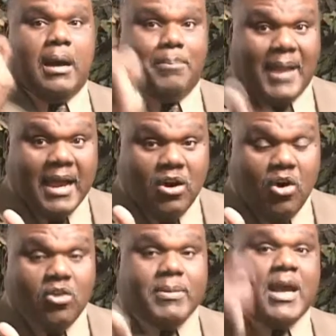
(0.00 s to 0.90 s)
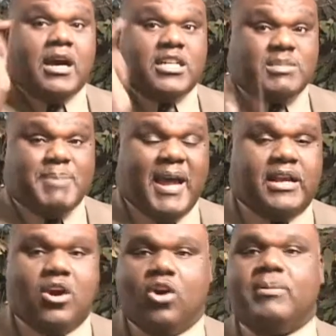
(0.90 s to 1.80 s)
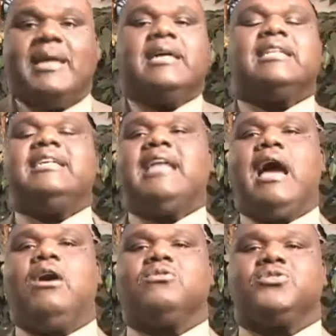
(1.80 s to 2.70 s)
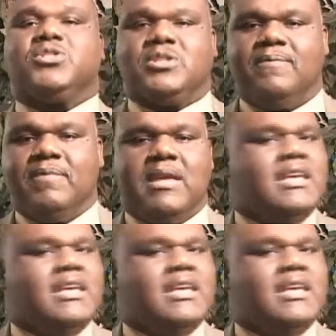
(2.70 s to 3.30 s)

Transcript: a black alderman, a Hispanic alderman. Clean house.